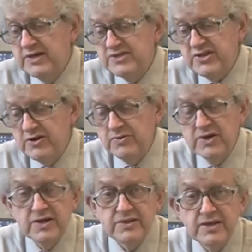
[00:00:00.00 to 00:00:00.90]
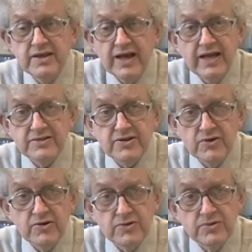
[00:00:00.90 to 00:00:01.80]
So the
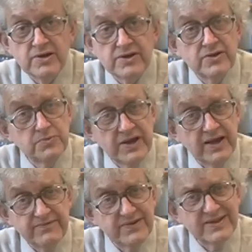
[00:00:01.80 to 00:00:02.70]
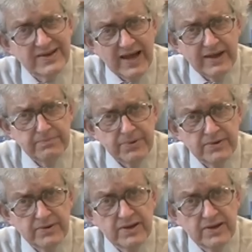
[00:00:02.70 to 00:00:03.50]
alcohol that we have in the lab